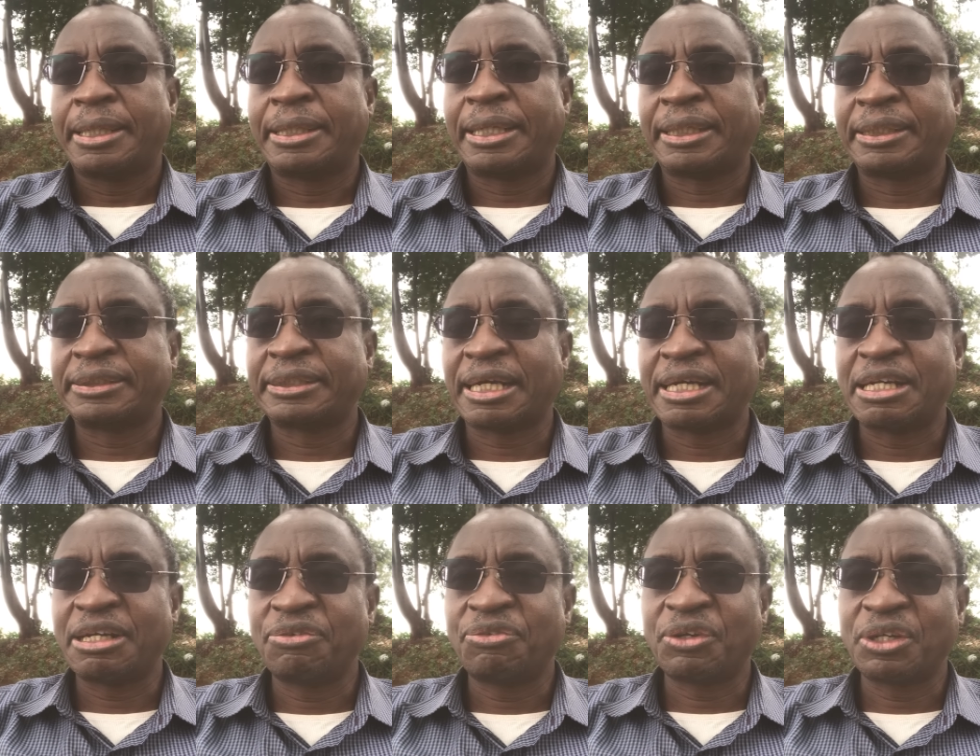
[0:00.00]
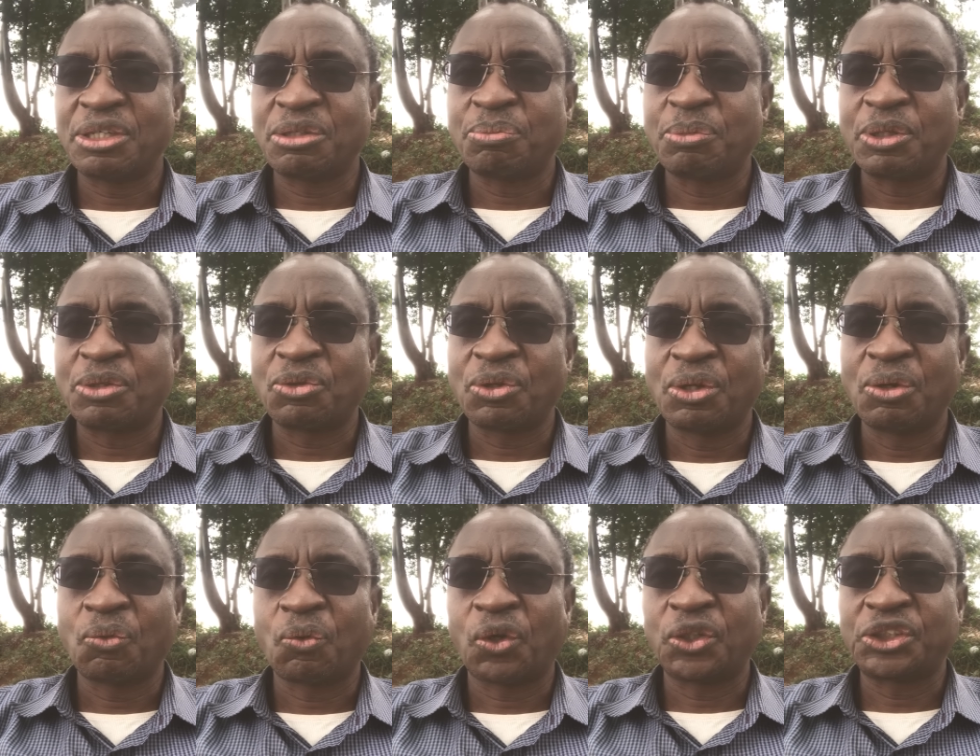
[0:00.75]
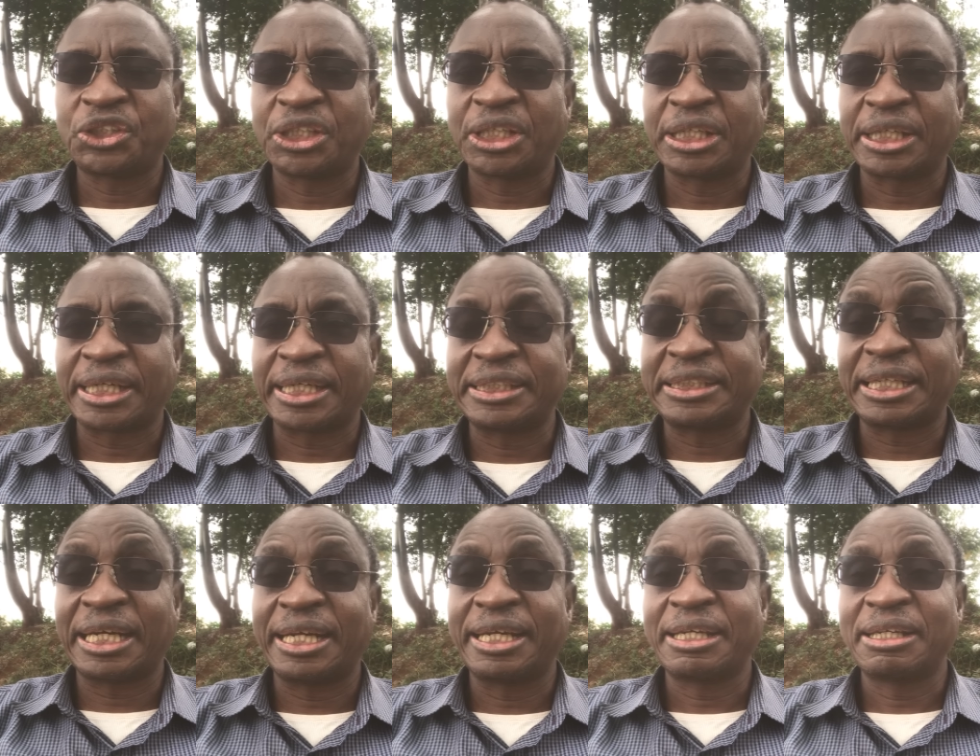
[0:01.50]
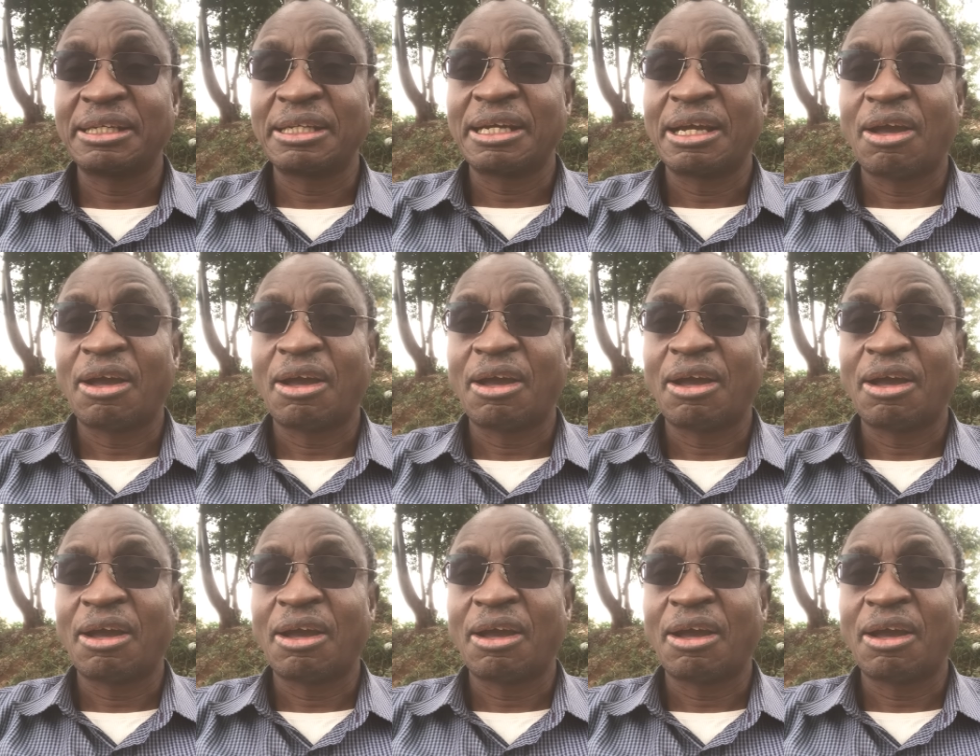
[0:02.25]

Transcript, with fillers: There is a difference between watching wrestling